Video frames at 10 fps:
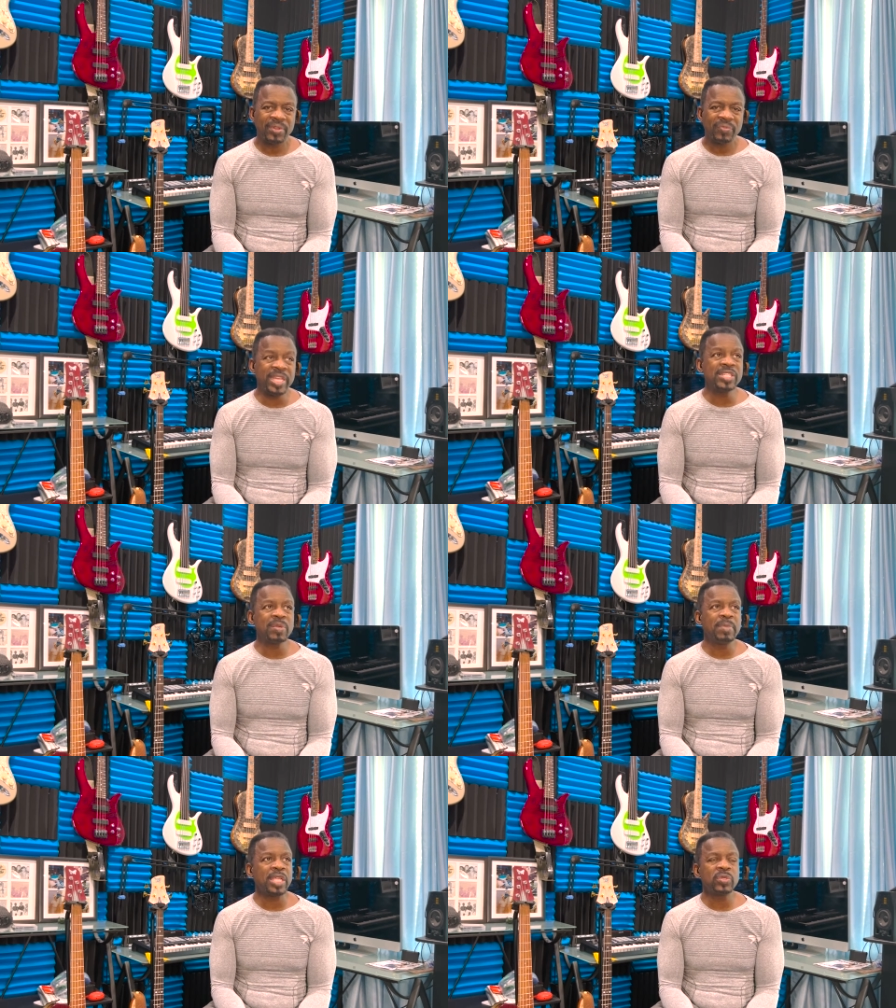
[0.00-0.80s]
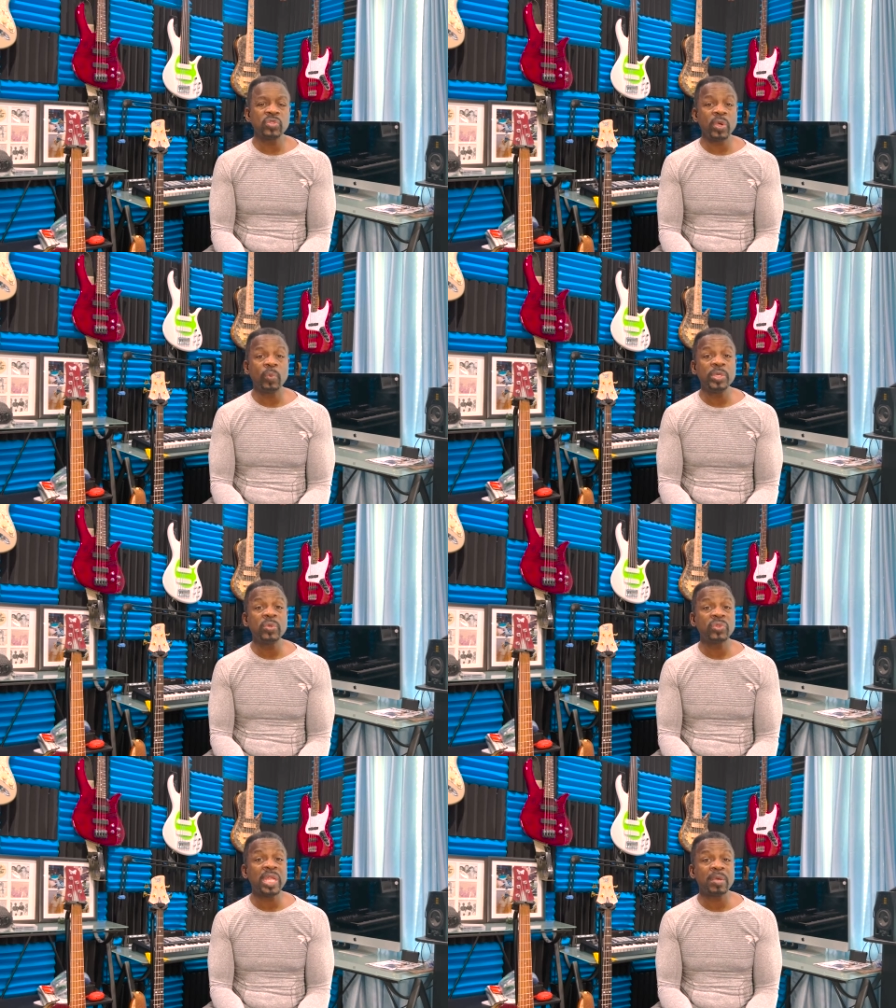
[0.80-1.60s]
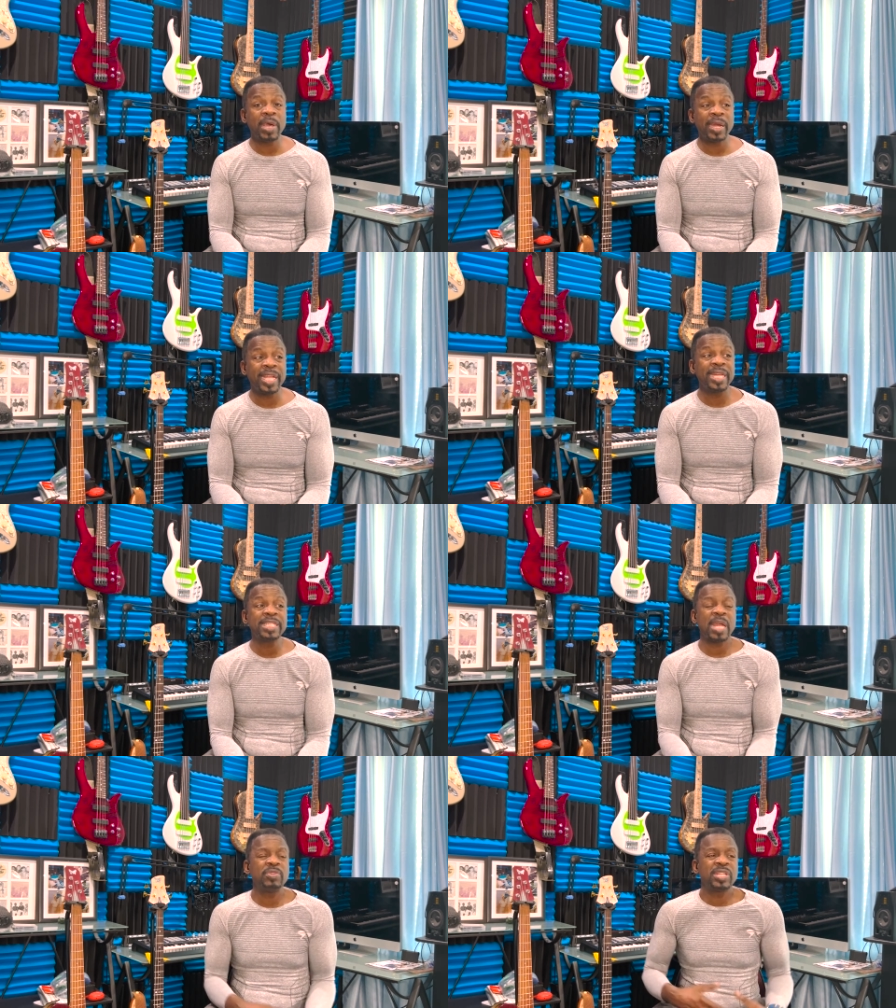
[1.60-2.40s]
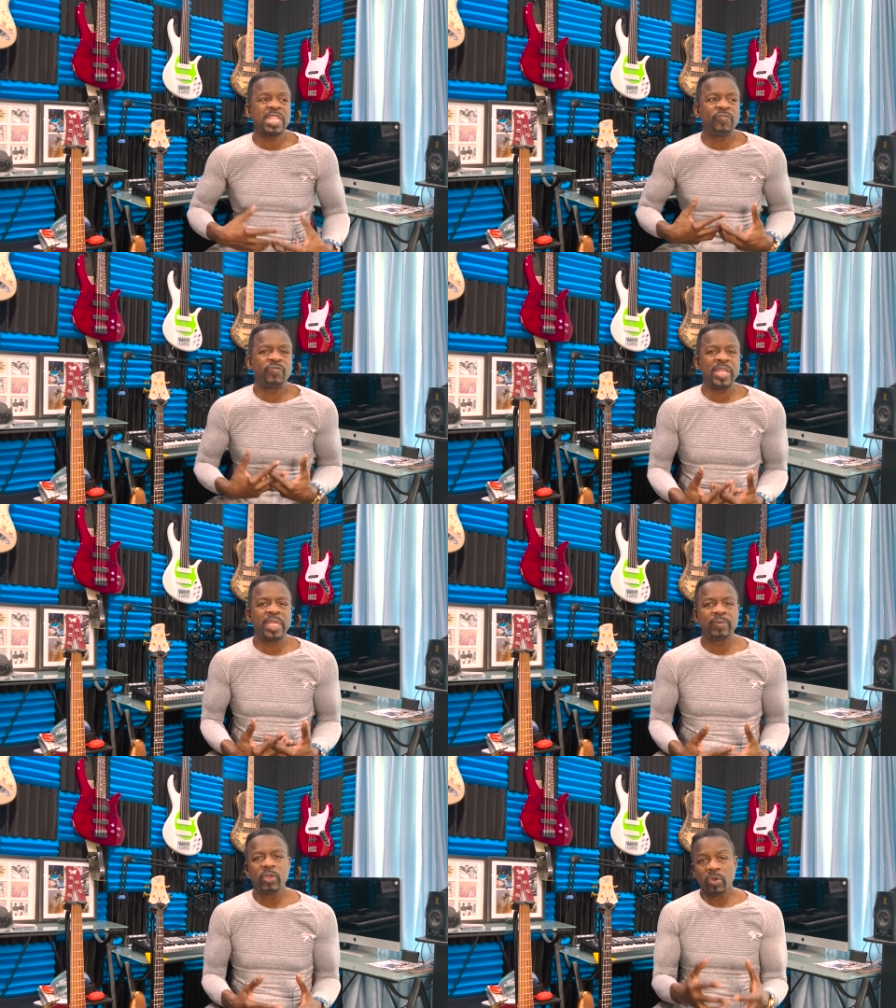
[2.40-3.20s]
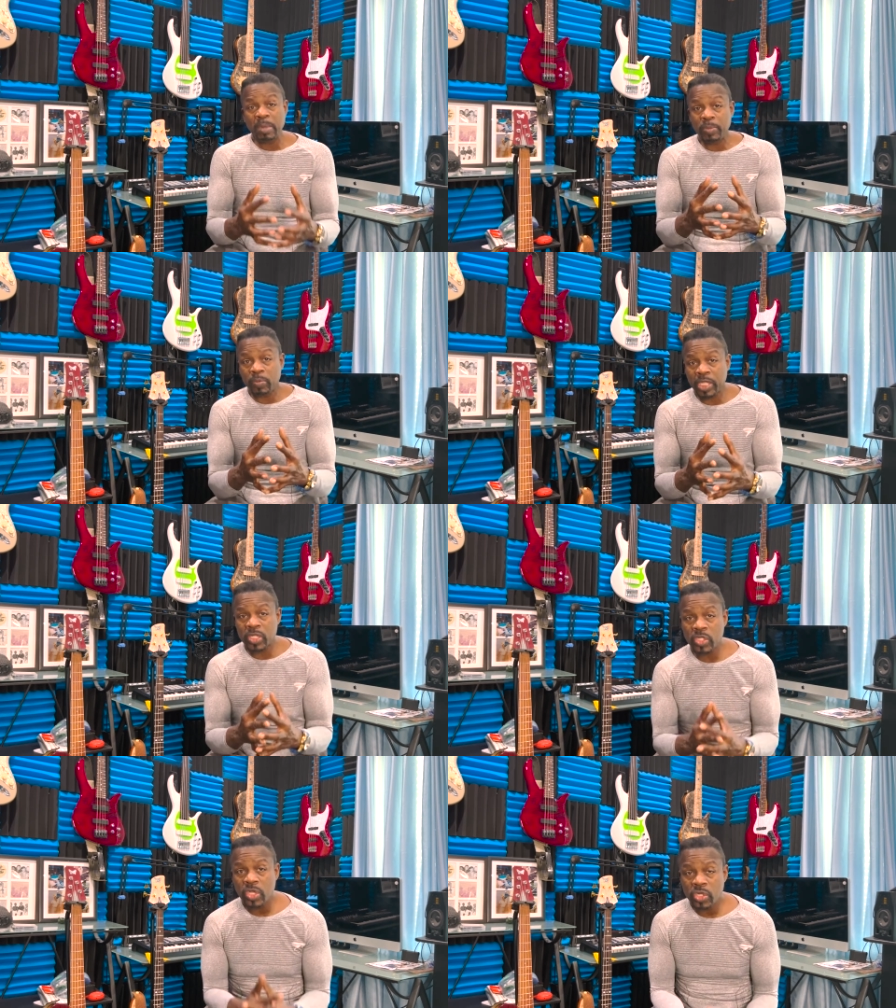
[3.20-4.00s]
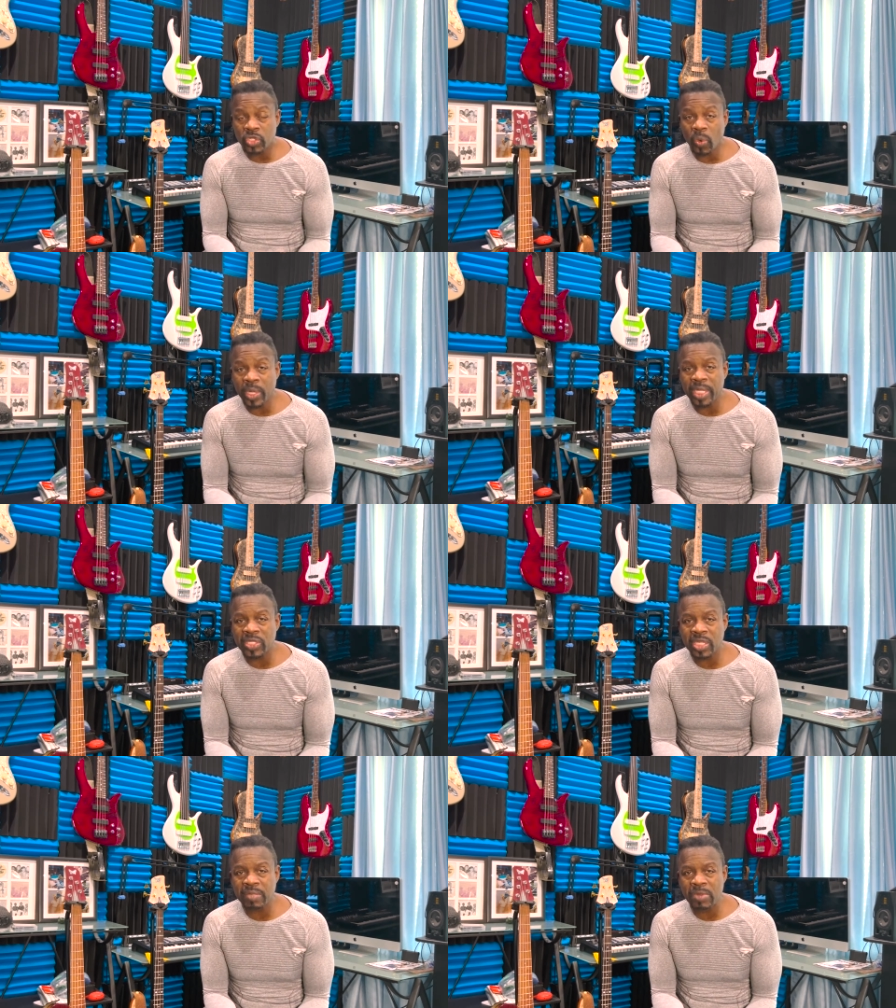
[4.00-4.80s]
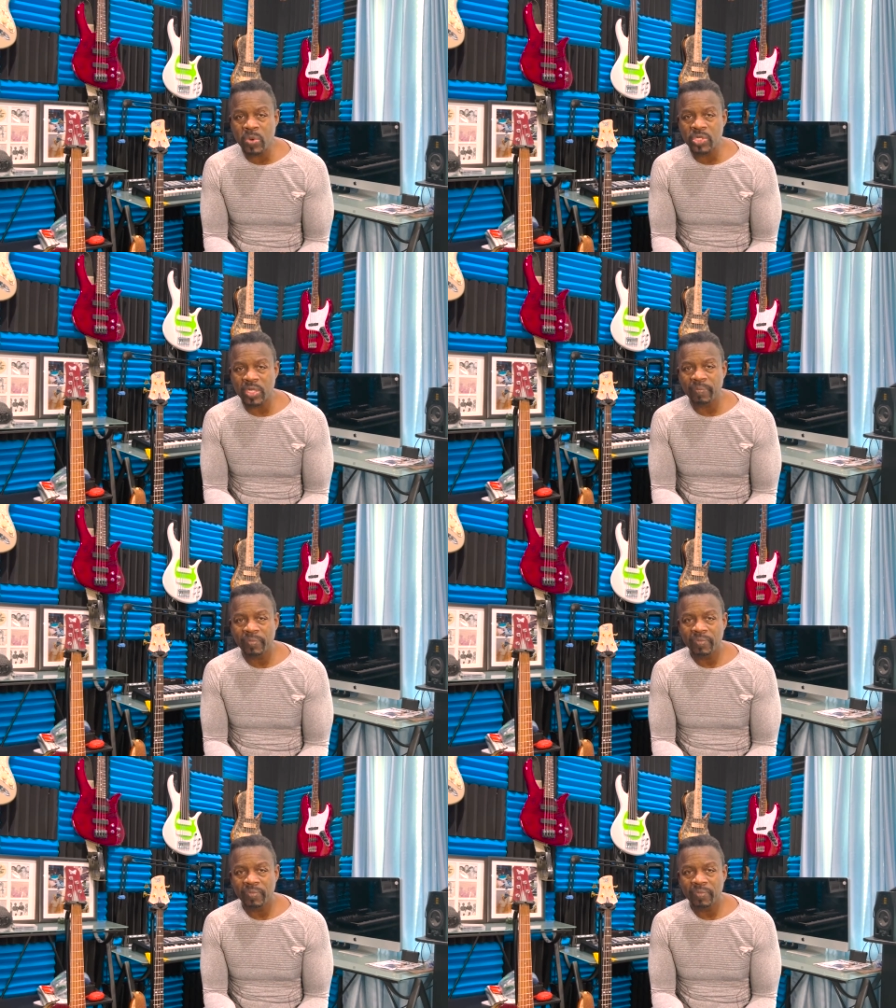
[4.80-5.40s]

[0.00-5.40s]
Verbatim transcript: Things that make you joy. And when you think about it, anytime you get that feeling, remember, because joy is an emotion.